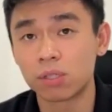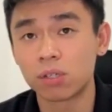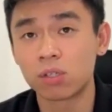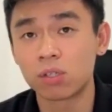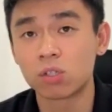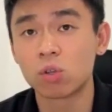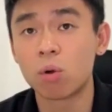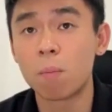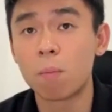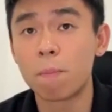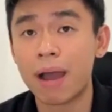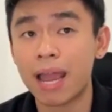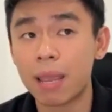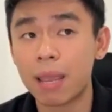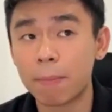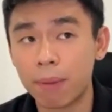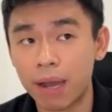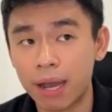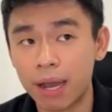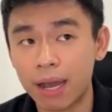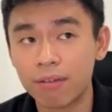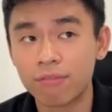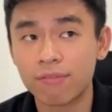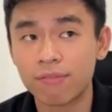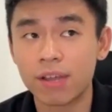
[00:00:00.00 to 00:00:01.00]
So my
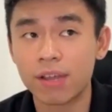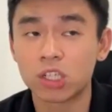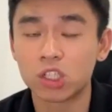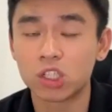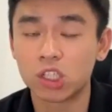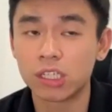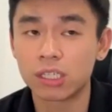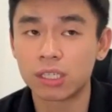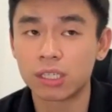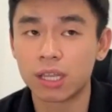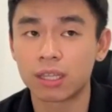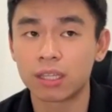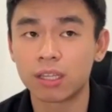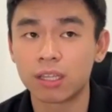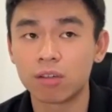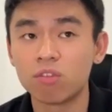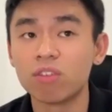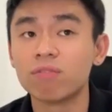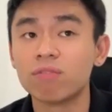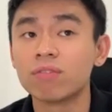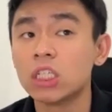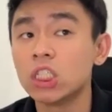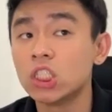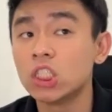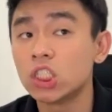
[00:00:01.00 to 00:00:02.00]
path actually started
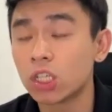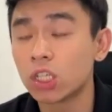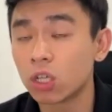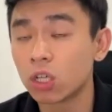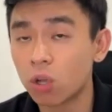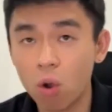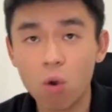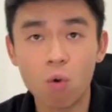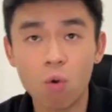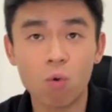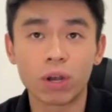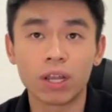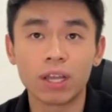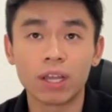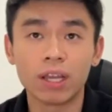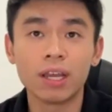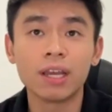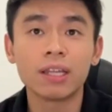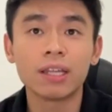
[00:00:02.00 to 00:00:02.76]
with teaching code.